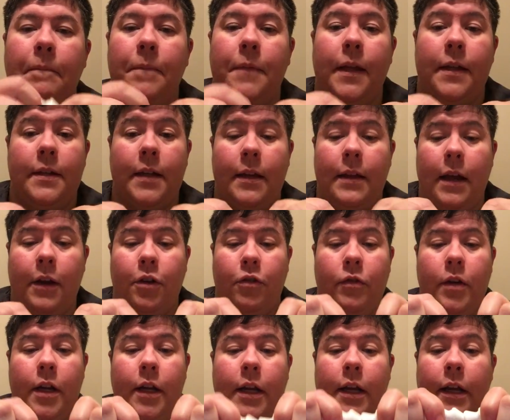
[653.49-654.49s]
They say that
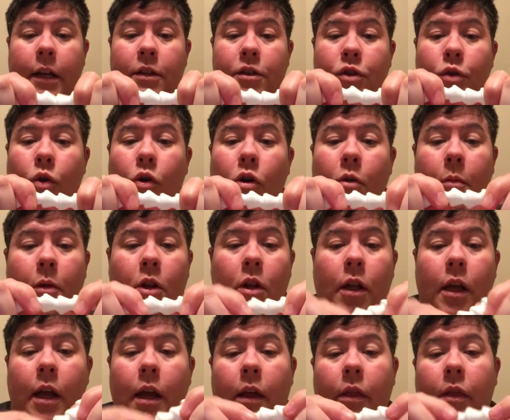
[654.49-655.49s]
creaking is
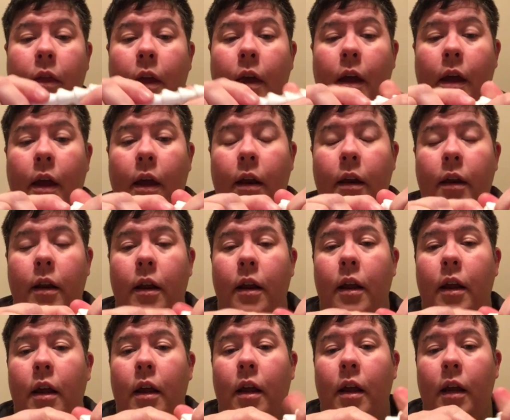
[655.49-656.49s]
normal and that
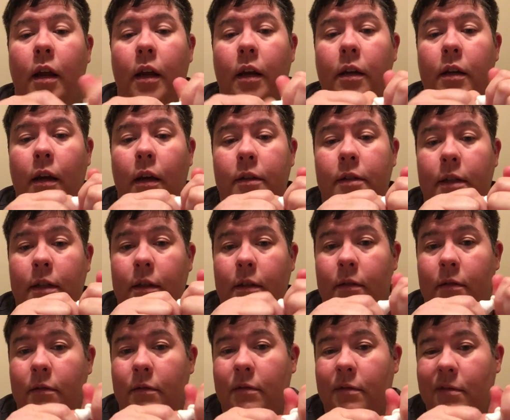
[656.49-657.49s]
it
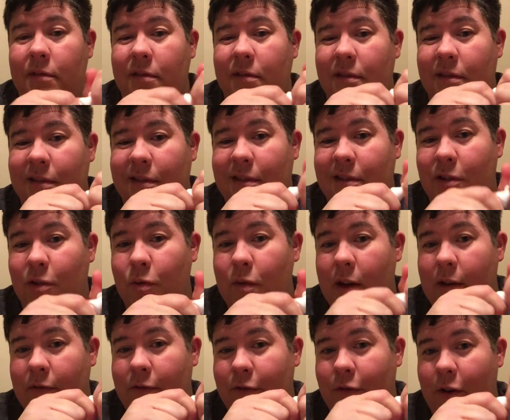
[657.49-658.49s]
doesn't do
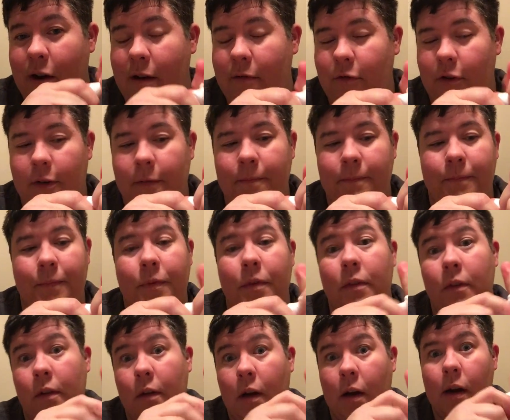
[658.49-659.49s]
that forever.
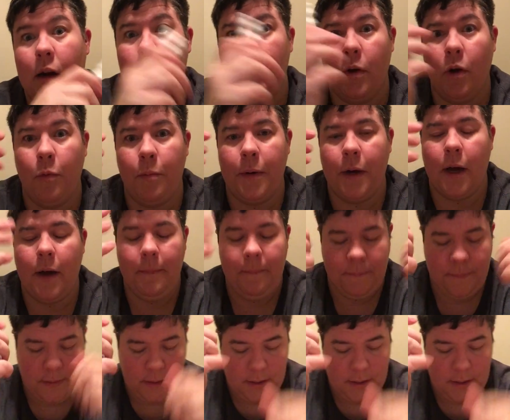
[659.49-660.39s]
God, I would hope not.